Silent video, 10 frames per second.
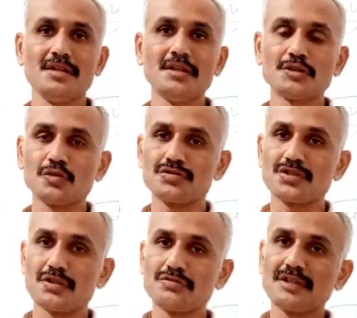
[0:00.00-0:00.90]
So
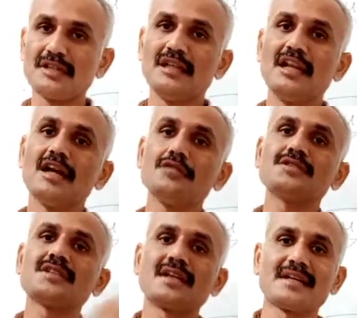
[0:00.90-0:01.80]
Sarojini
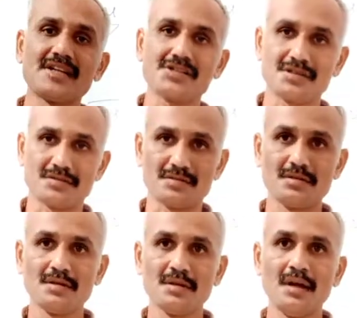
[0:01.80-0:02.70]
loves her
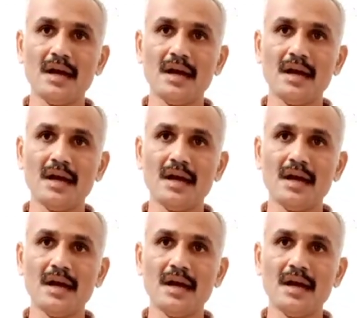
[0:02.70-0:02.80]
nation